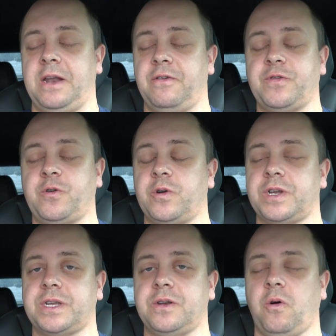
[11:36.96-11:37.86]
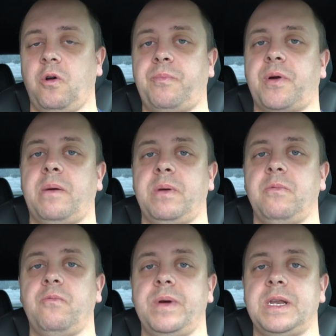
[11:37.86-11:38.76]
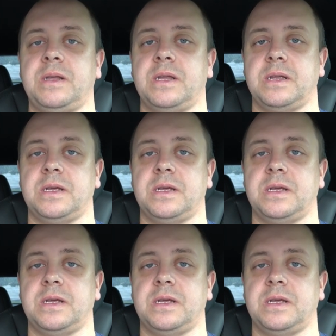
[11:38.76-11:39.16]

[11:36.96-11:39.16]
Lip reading: of course, the whole problem with